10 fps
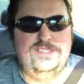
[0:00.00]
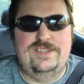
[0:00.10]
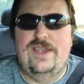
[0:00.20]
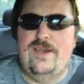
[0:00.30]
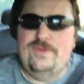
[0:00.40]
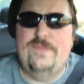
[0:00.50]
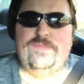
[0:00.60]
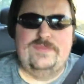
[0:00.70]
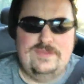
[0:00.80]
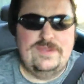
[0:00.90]
So,
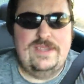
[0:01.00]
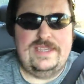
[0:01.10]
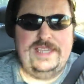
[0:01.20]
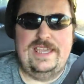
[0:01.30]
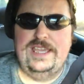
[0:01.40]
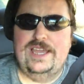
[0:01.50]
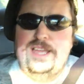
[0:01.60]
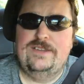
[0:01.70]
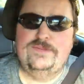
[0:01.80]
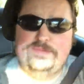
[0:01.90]
yeah,